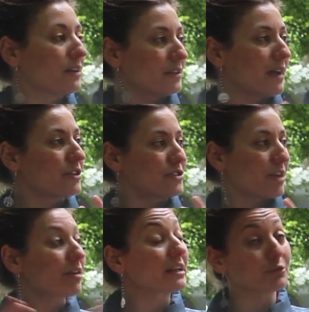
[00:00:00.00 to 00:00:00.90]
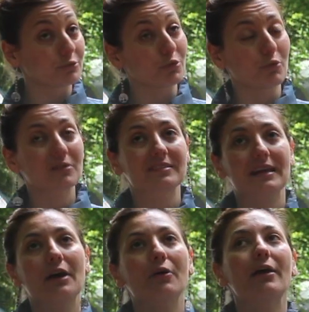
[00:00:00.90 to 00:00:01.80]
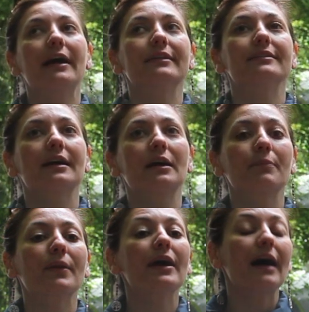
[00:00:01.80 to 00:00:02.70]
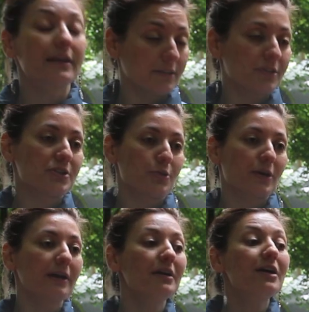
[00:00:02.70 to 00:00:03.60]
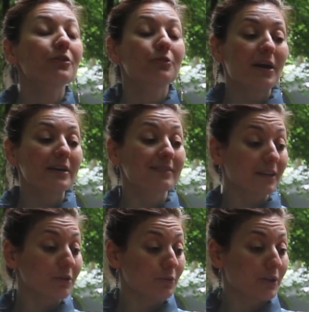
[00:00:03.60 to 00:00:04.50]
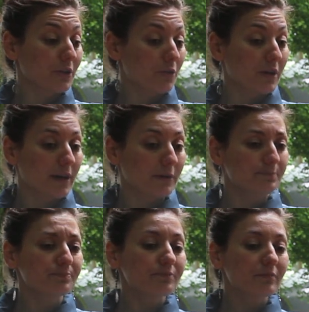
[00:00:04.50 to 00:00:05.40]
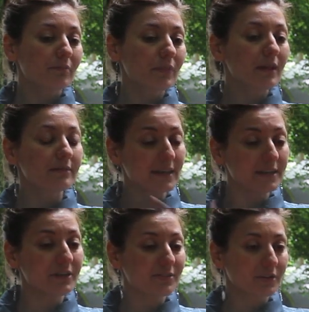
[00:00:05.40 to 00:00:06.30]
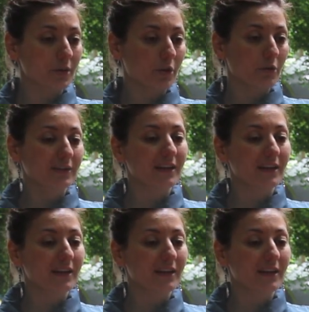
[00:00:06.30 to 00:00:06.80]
I generally do talks now, and I teach yoga. So I started doing yoga 10 years ago.